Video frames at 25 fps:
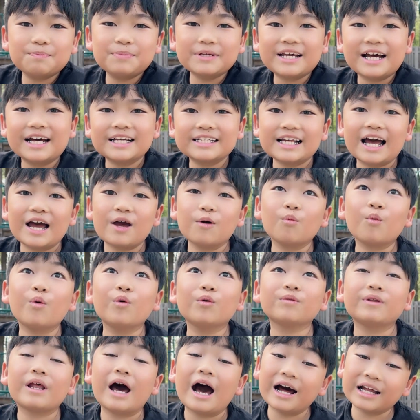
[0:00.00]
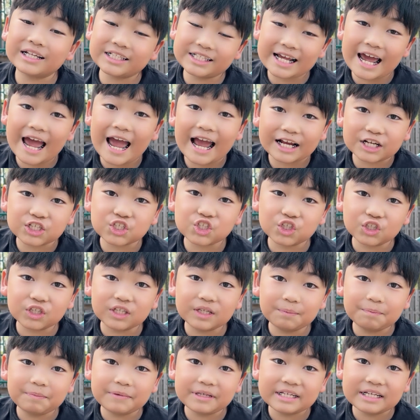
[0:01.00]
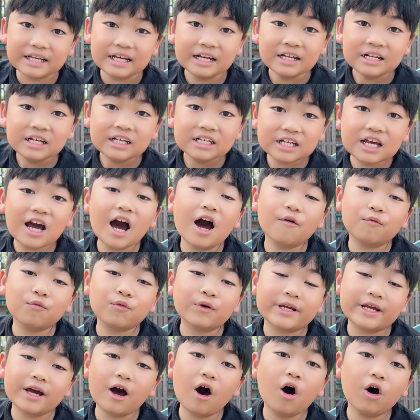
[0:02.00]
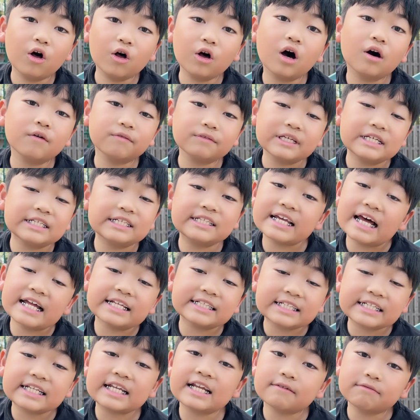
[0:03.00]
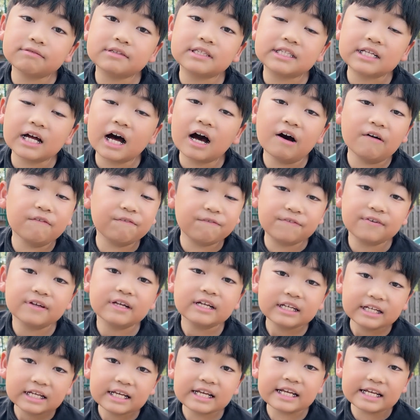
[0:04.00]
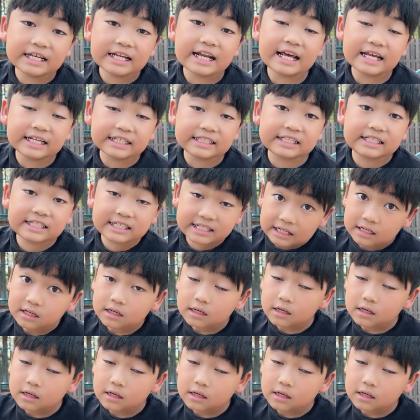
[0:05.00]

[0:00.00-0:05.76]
because I will not actually be covering all of the sensitive stuff in it.